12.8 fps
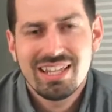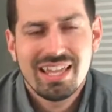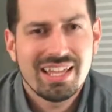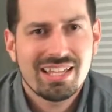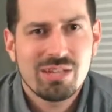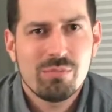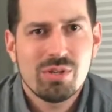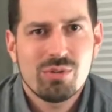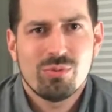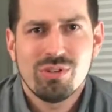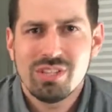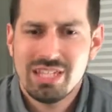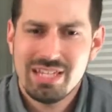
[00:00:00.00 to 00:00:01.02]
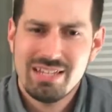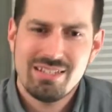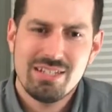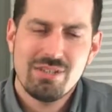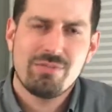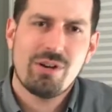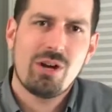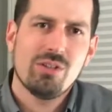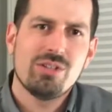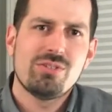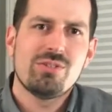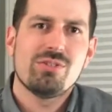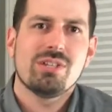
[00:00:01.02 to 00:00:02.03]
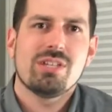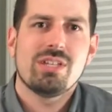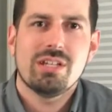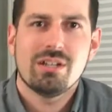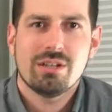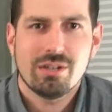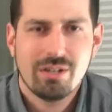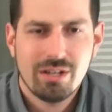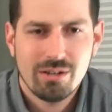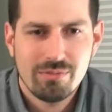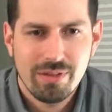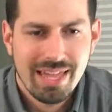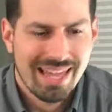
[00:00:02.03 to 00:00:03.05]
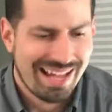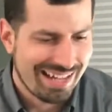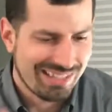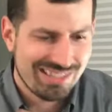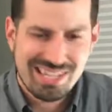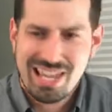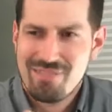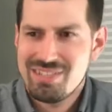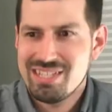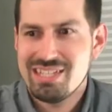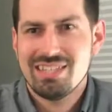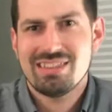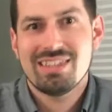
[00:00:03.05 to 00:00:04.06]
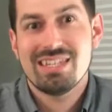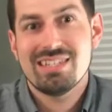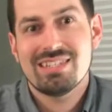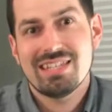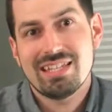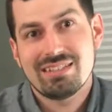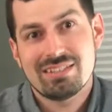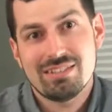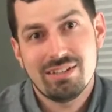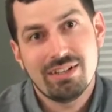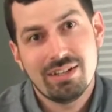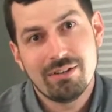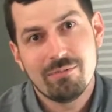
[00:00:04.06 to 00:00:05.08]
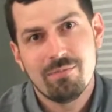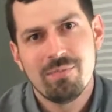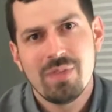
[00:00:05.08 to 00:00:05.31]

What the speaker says: it can be really easy to fall into the gear of, I just have to get these things done.